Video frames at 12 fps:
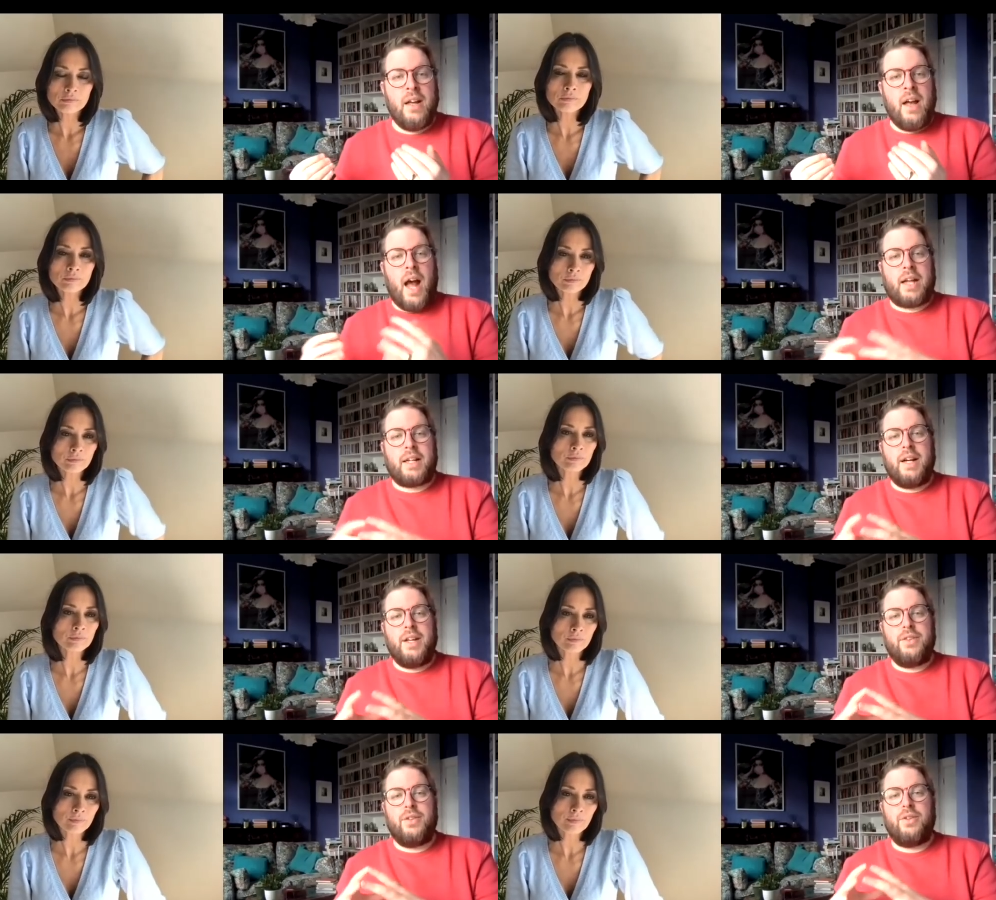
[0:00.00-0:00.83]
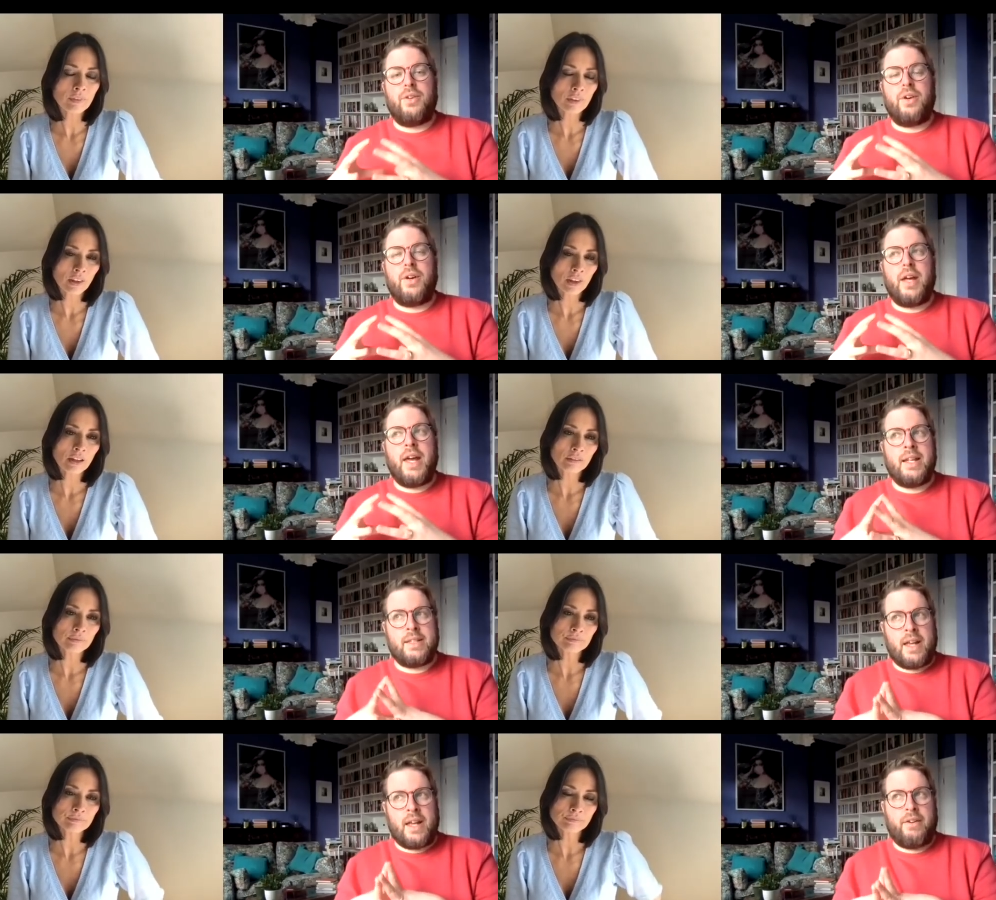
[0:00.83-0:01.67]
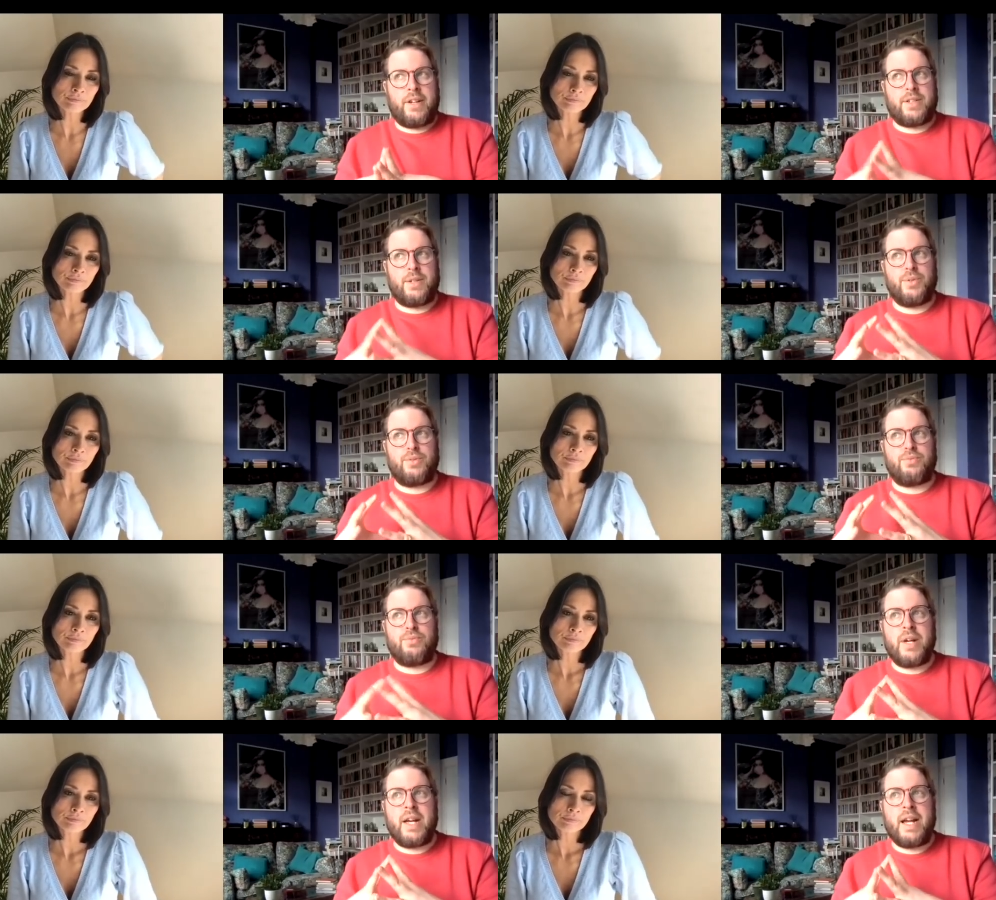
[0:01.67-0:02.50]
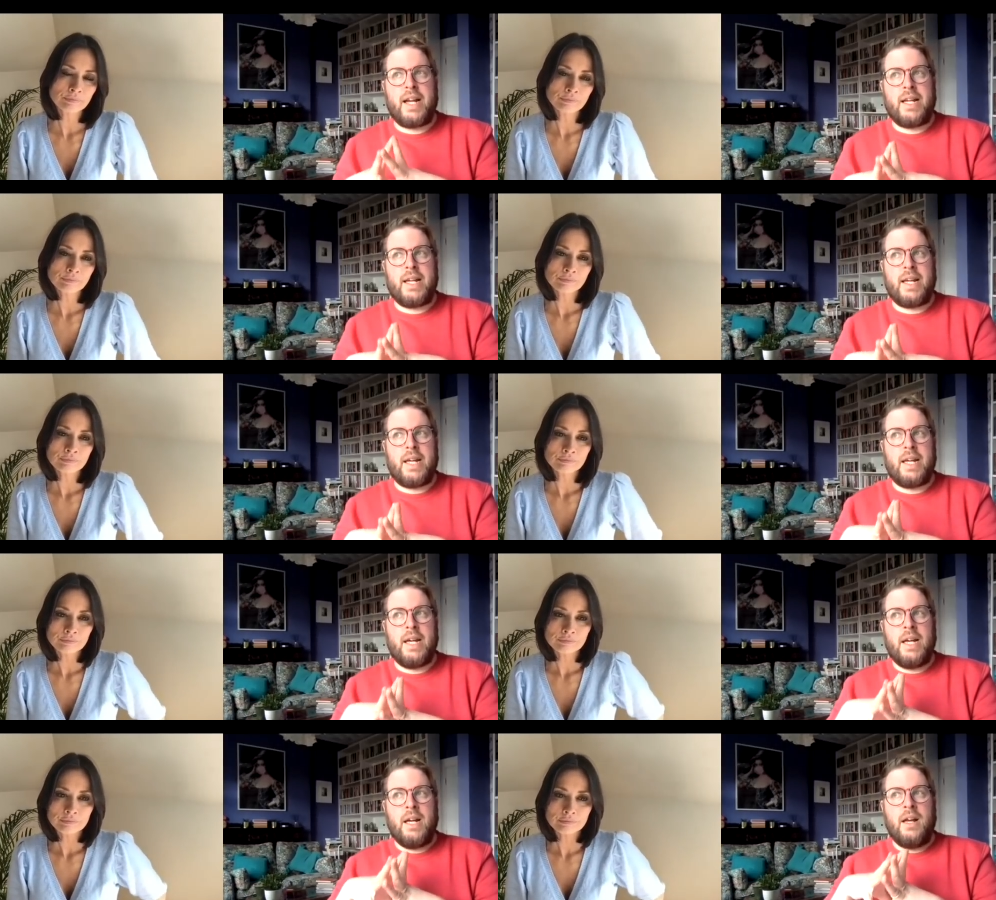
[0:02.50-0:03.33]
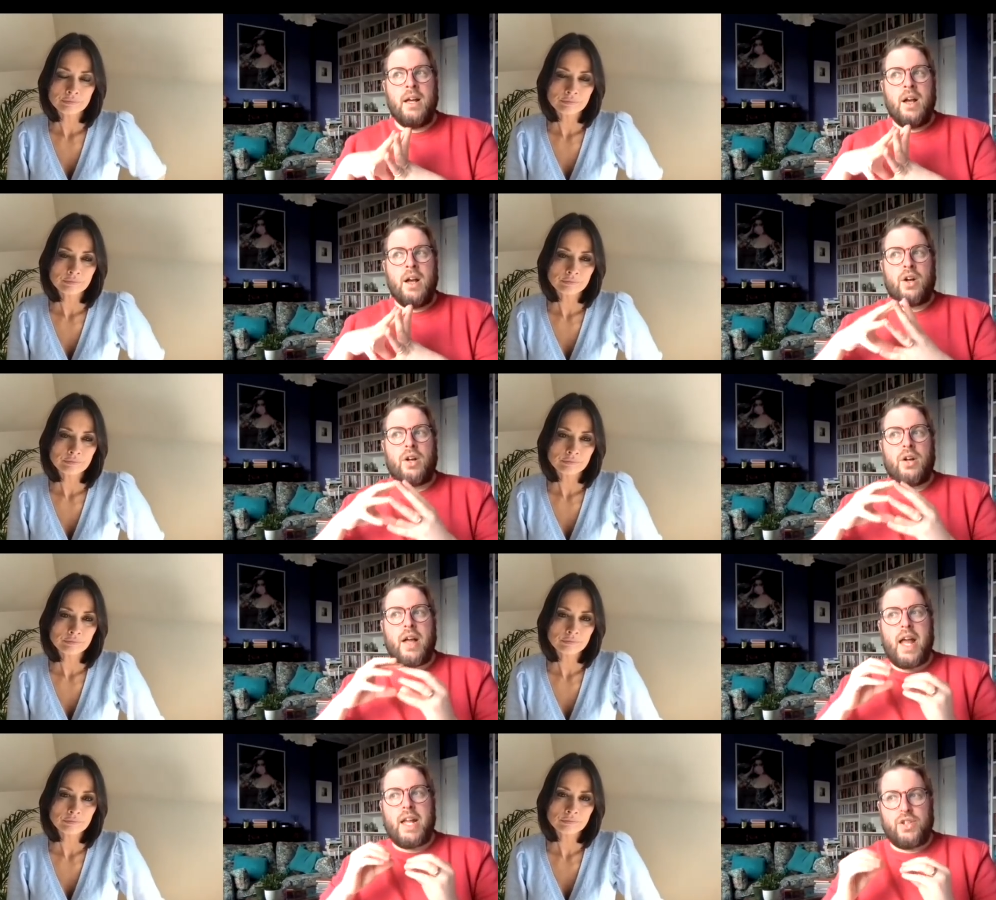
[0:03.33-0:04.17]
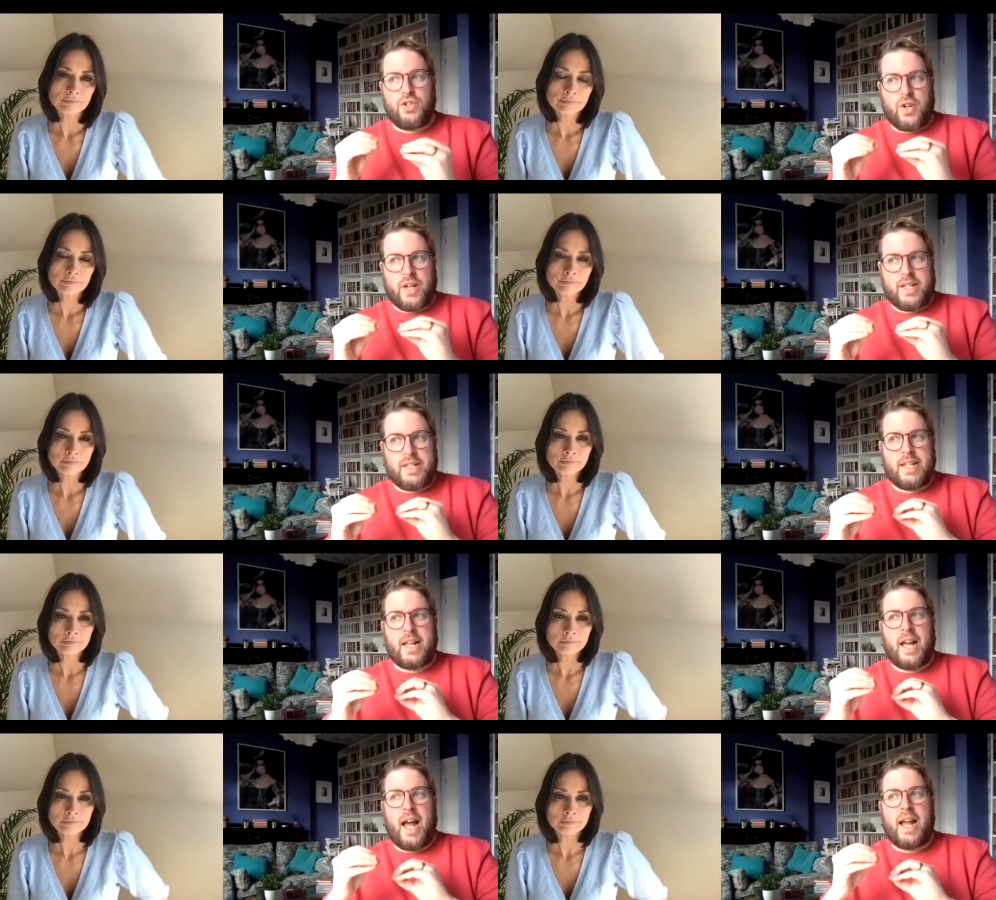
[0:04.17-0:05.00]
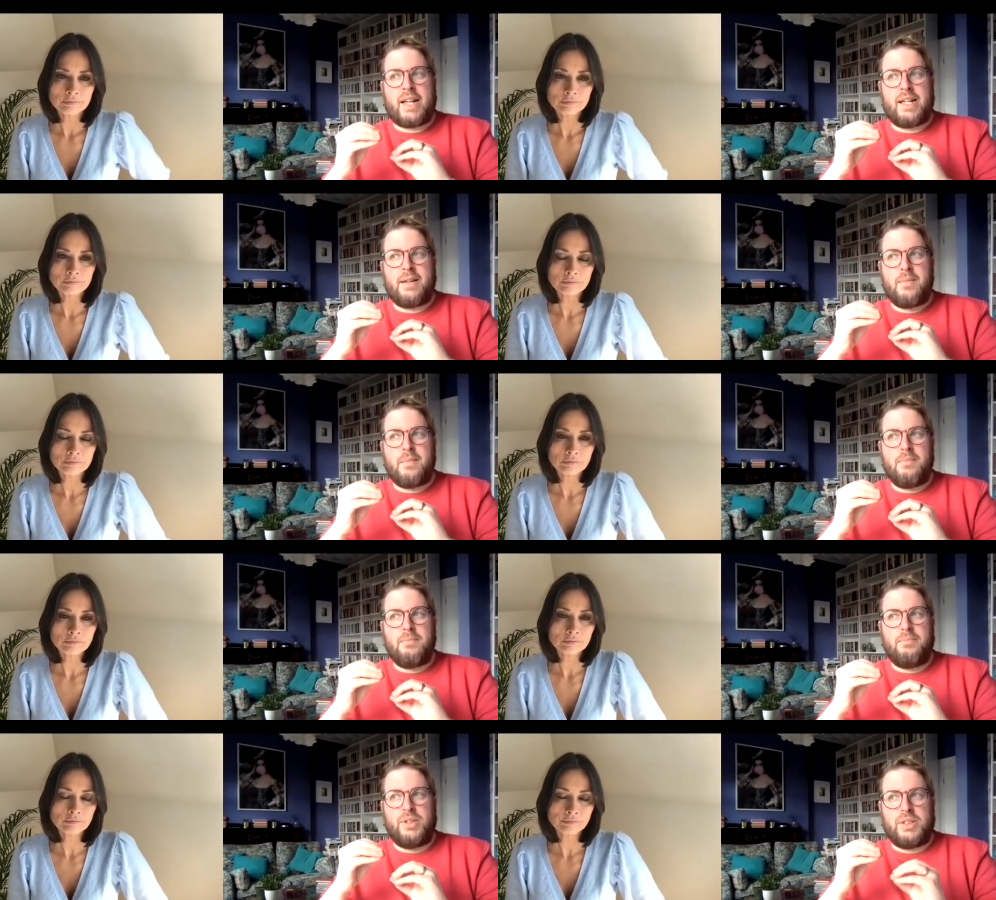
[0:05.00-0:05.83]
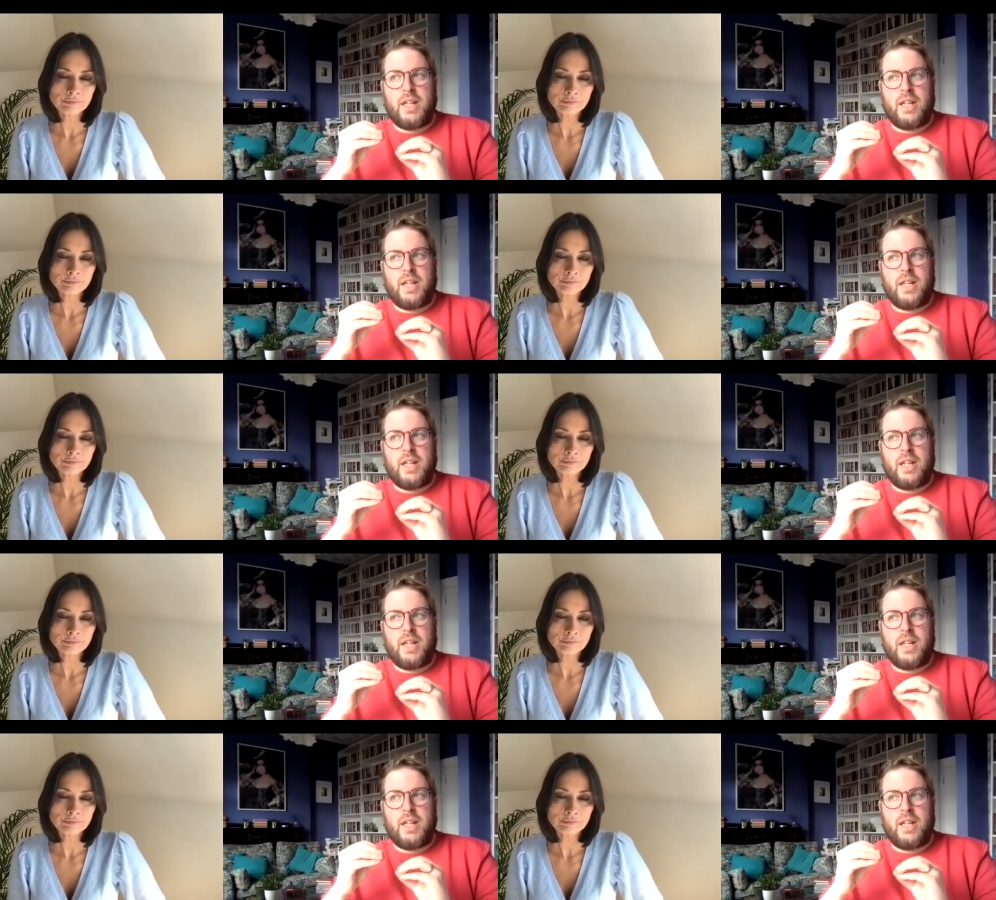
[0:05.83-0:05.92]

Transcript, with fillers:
Speaker 1: and I thought his character was really interesting and multi.